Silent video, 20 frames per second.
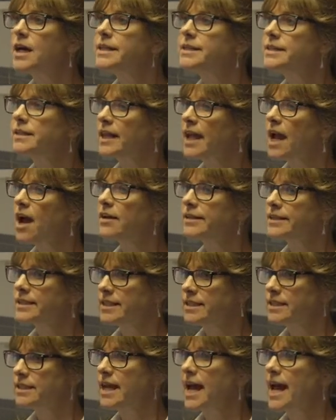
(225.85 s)
Do they
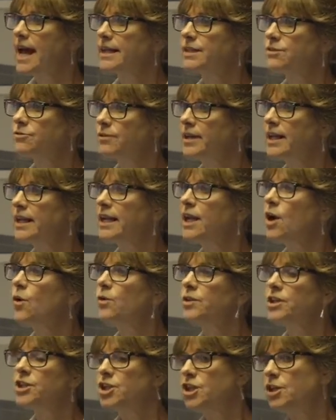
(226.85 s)
understand really
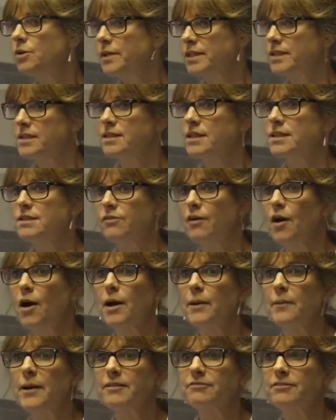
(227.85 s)
all the nuances of
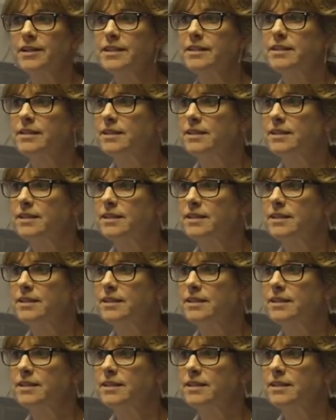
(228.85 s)
highway risk,